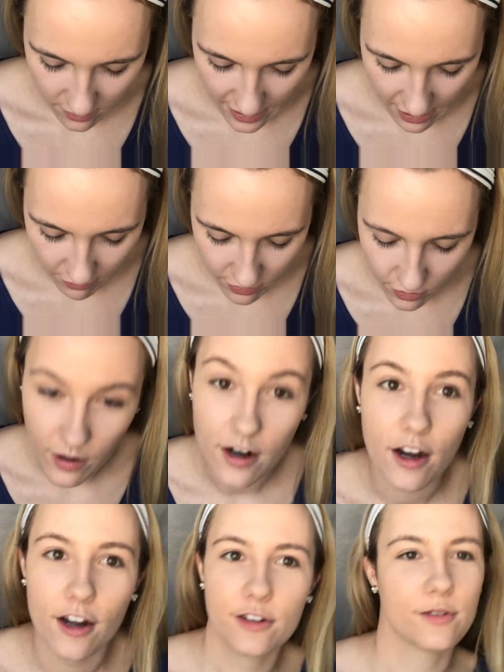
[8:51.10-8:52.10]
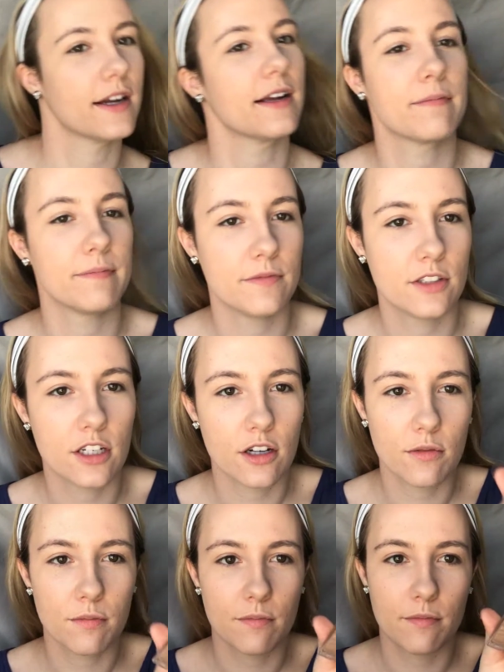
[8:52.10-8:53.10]
Now to our contouring.
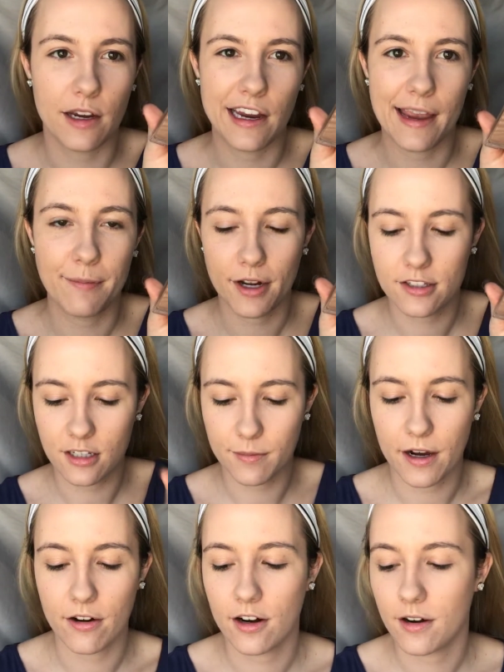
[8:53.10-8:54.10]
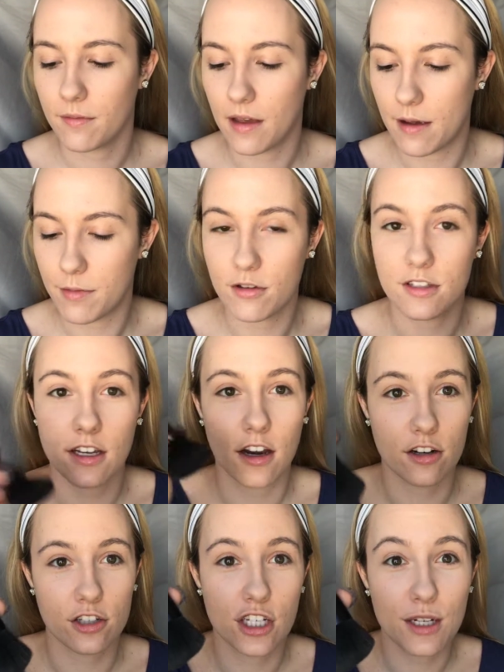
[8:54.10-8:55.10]
So Mary Kay bronzing powder, I'm using
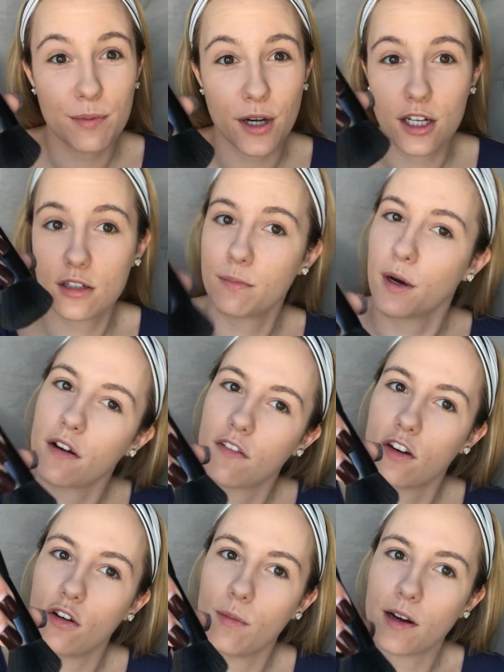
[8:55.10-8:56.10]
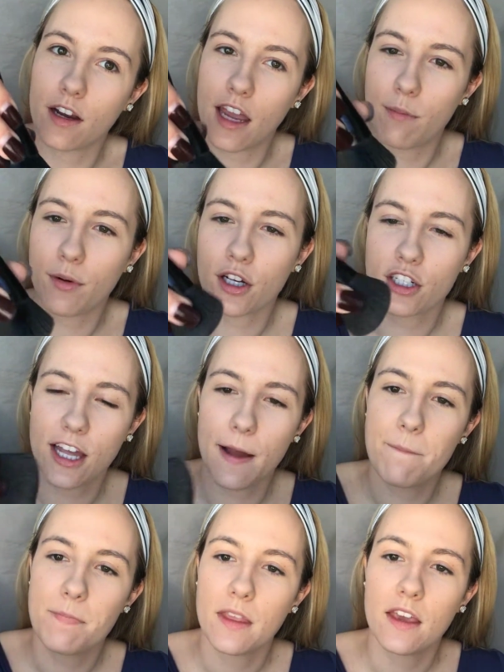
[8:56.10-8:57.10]
our cheek brush, part of the new Mary Kay brush
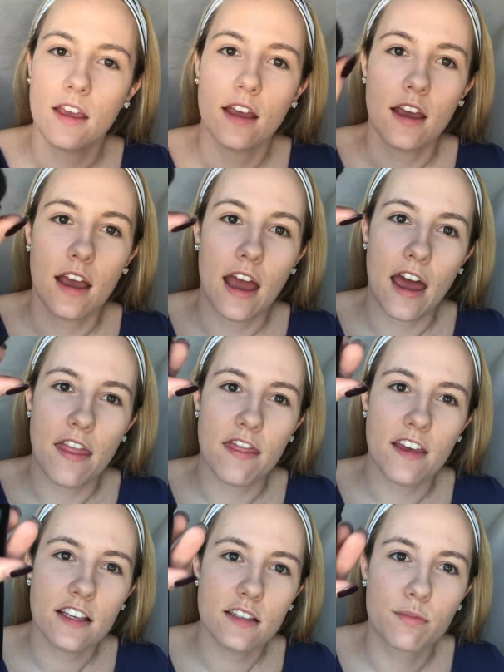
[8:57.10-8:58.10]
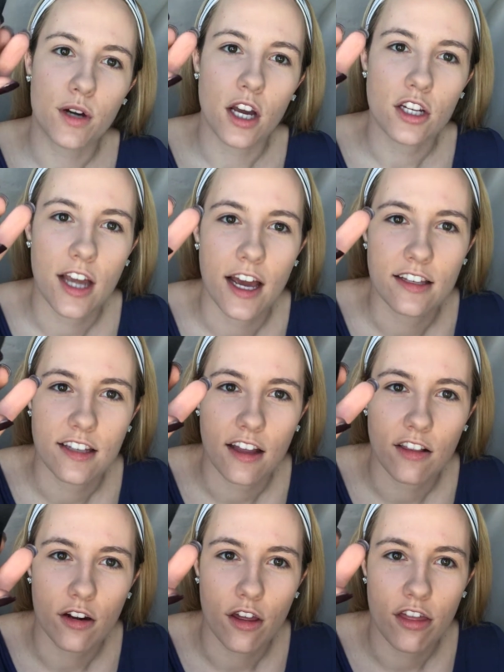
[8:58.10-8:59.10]
set. And this brush has
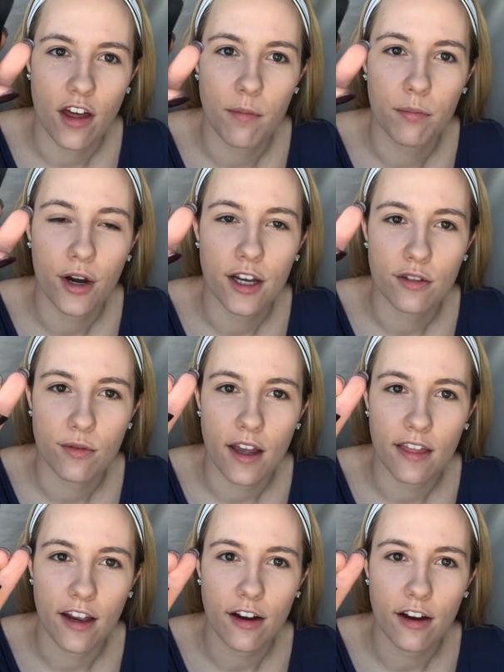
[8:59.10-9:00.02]
a little thumb press right